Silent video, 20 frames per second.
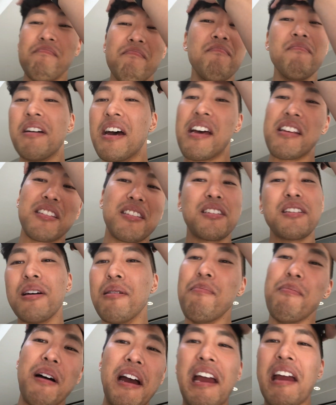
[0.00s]
messed
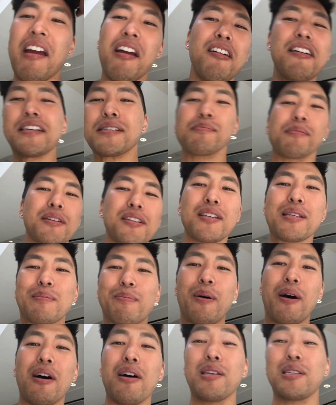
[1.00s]
up my hair as much as
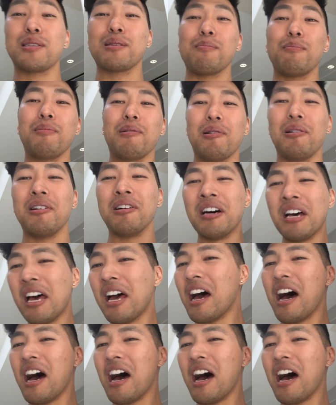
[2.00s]
possible.